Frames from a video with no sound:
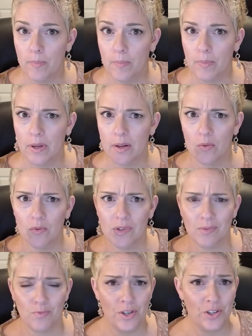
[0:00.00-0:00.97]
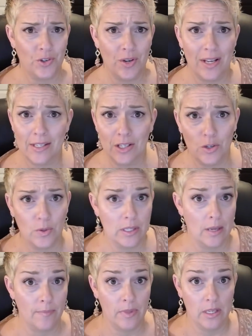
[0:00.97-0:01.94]
but richard has to do
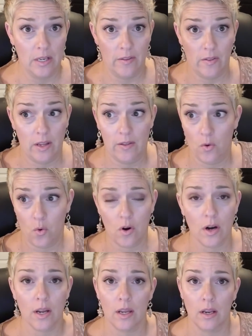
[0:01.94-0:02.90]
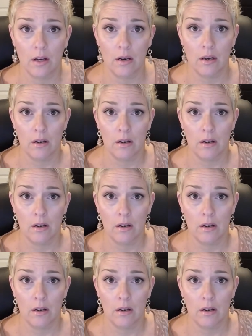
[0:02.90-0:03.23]
something in, in the orchid